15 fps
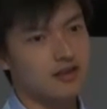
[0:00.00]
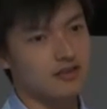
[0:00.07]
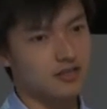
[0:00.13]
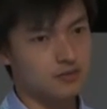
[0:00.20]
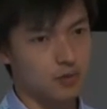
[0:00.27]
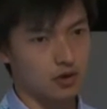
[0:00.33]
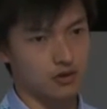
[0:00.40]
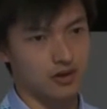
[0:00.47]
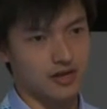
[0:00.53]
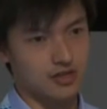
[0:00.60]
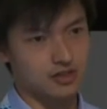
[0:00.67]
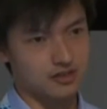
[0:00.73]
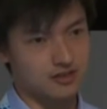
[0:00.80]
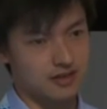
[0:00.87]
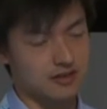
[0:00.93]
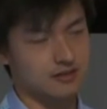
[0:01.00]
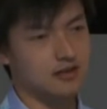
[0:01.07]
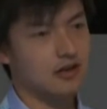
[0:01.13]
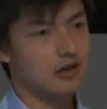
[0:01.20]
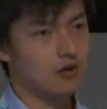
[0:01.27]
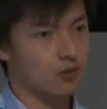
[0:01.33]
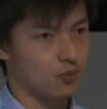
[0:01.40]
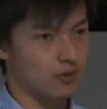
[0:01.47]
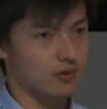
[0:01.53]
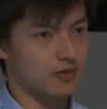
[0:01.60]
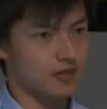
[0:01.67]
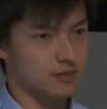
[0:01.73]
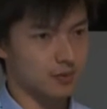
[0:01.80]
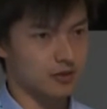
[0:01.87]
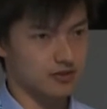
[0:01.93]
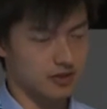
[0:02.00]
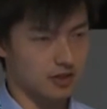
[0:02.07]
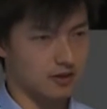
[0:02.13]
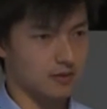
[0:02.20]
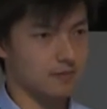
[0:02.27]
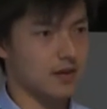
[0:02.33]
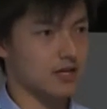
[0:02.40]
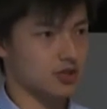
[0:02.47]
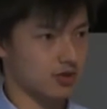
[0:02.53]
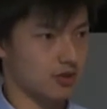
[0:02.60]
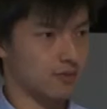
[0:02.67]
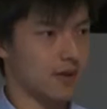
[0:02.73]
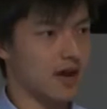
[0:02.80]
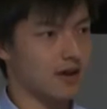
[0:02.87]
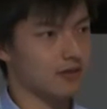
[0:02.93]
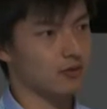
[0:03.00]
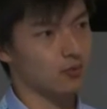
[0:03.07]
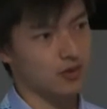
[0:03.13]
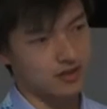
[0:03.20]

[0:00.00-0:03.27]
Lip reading: This model actually says, this person majored in math.